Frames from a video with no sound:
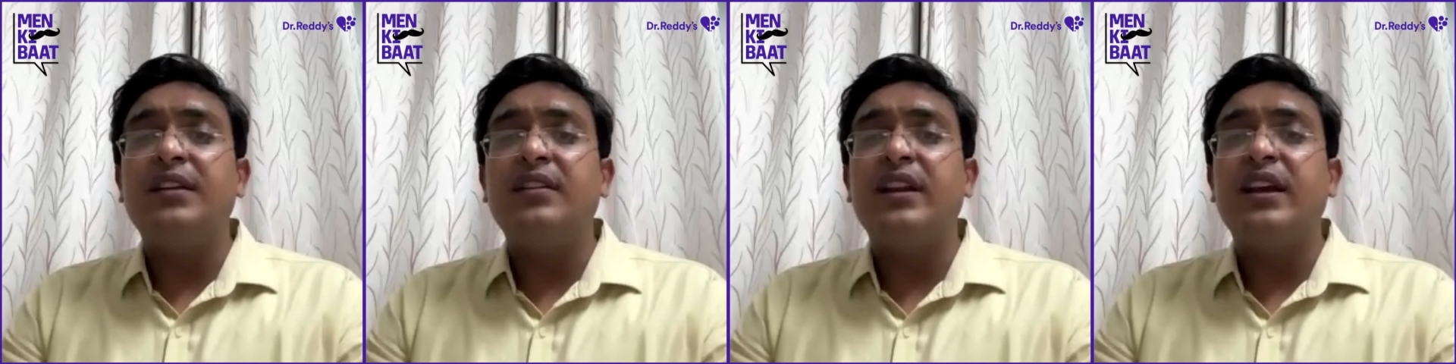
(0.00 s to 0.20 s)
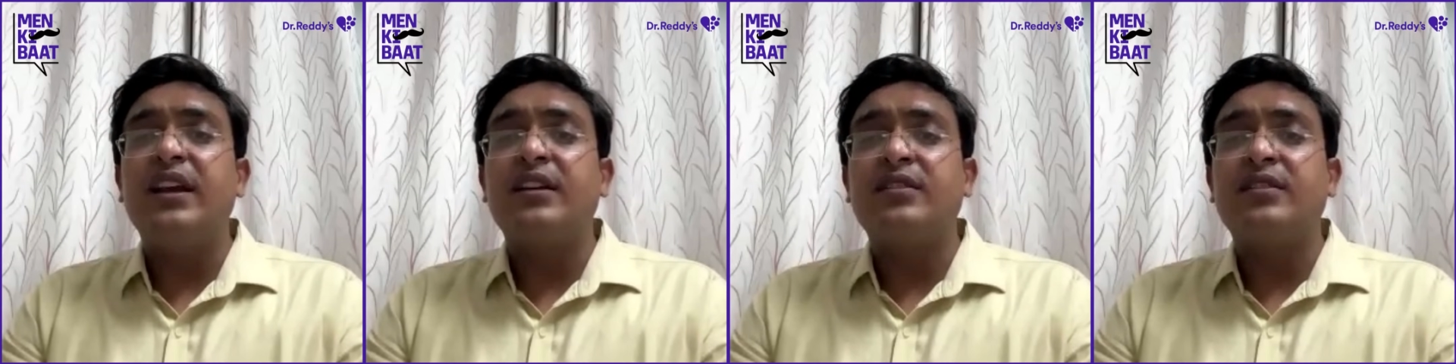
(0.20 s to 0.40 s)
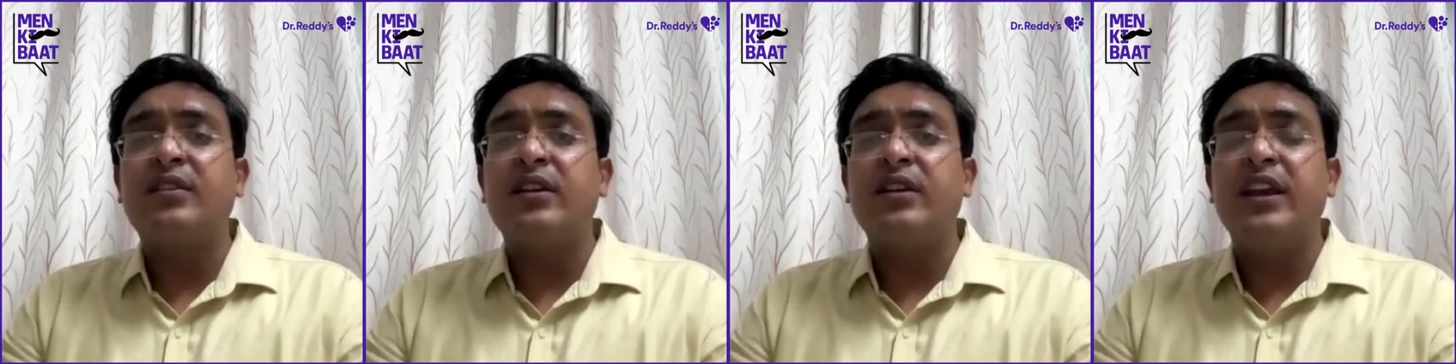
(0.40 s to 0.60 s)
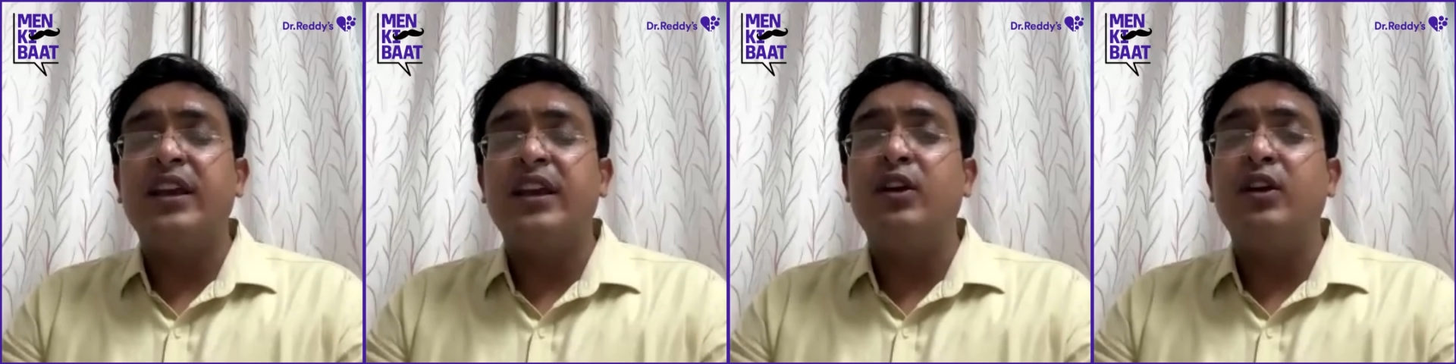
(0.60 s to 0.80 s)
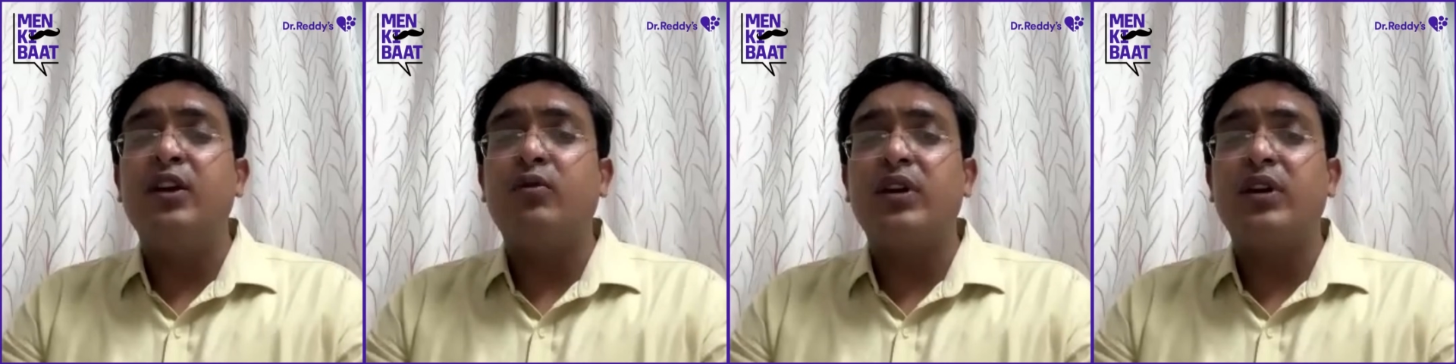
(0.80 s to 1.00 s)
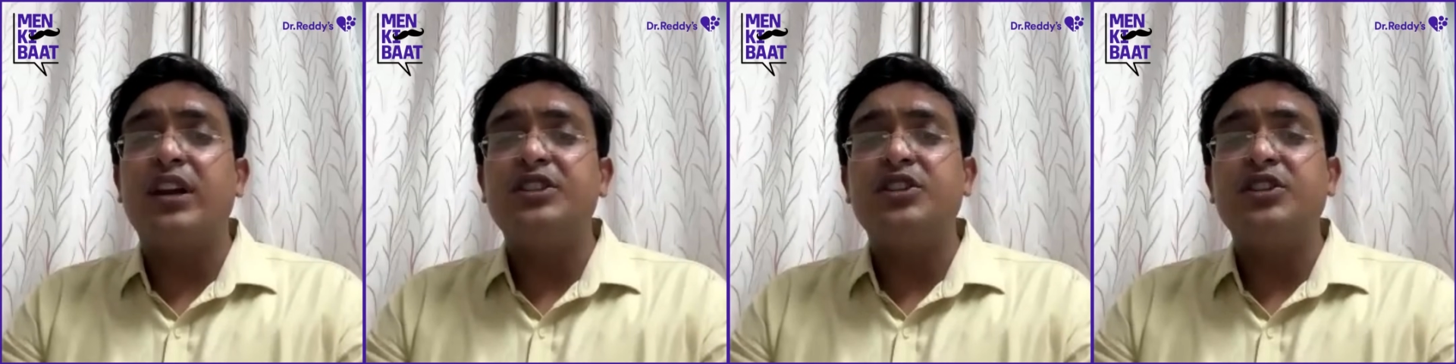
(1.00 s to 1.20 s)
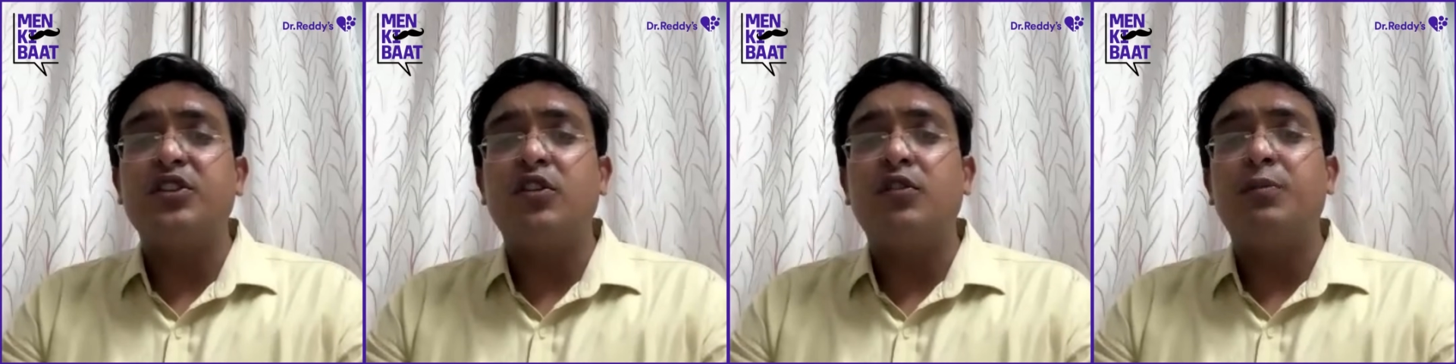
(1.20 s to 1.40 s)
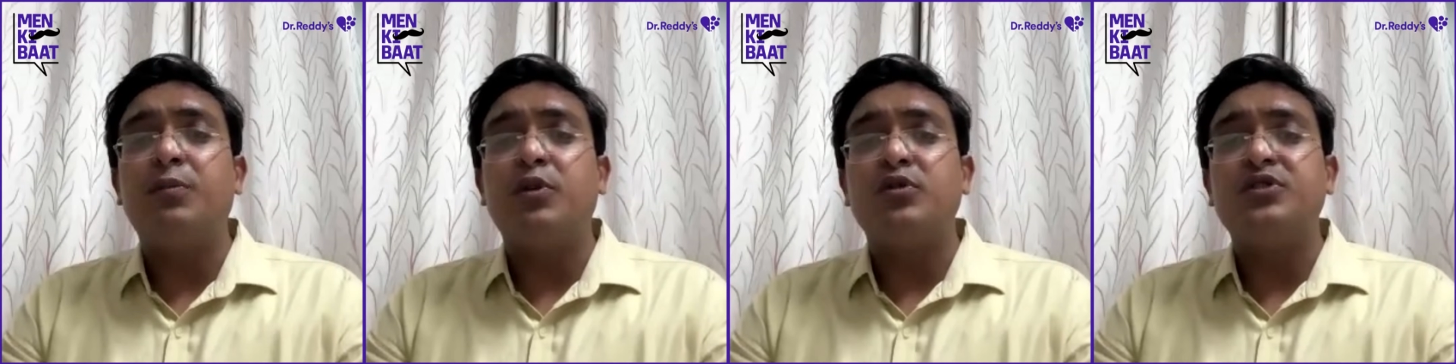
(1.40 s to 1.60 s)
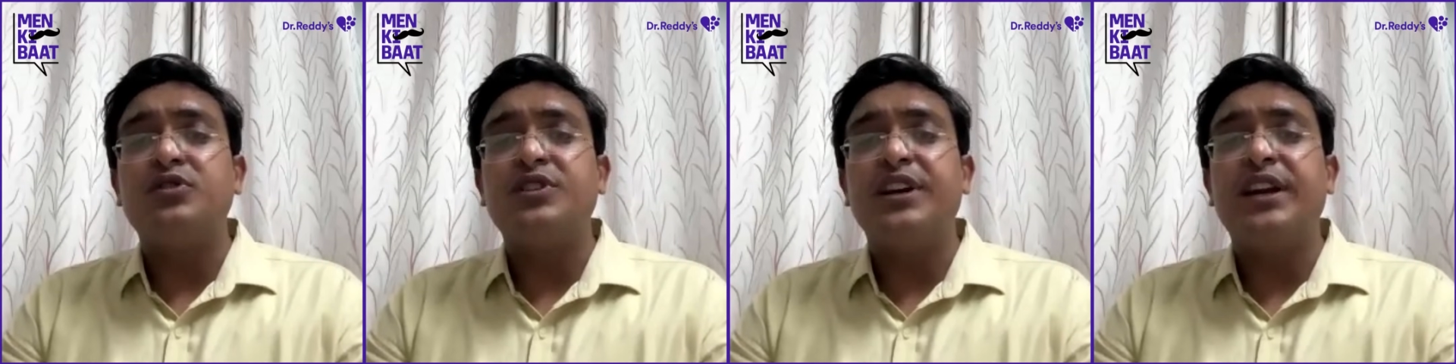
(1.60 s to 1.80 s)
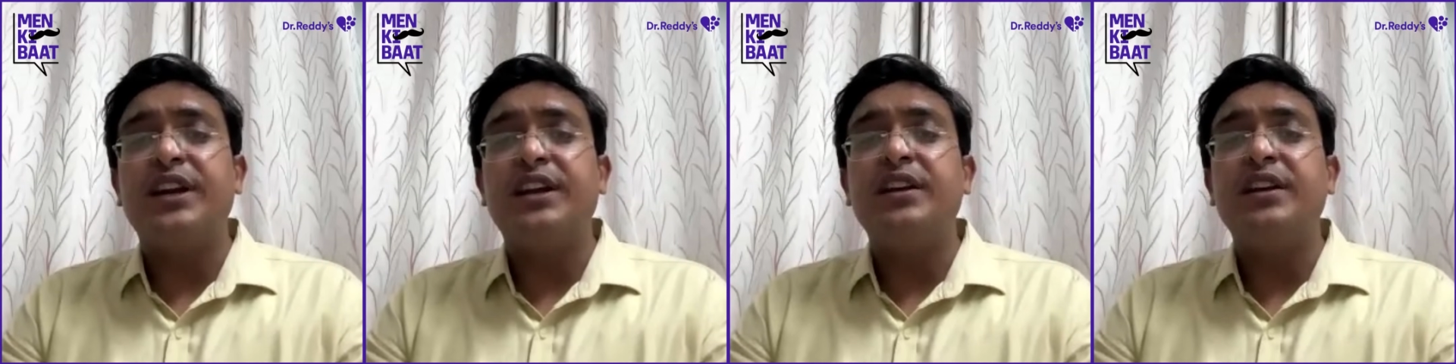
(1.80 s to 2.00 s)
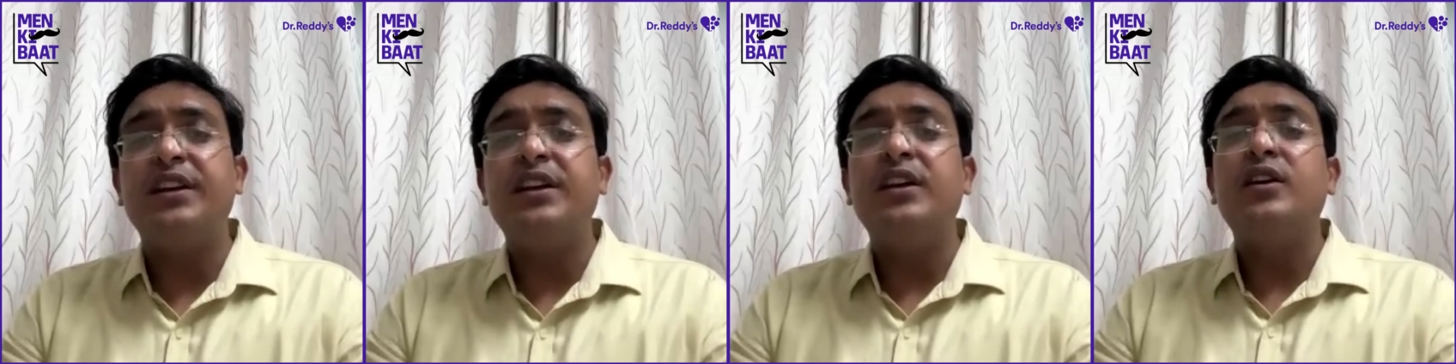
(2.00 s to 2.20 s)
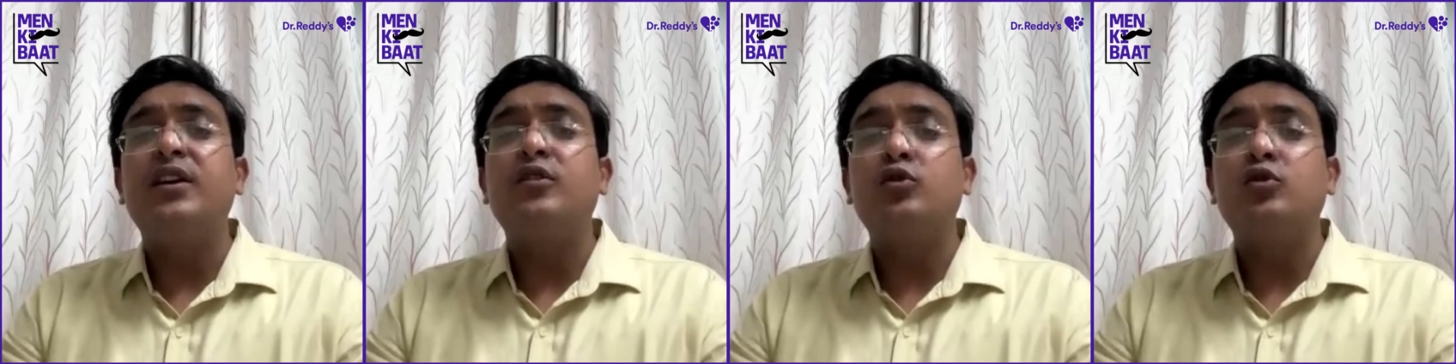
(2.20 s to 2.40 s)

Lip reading: laser enucleation of prostate,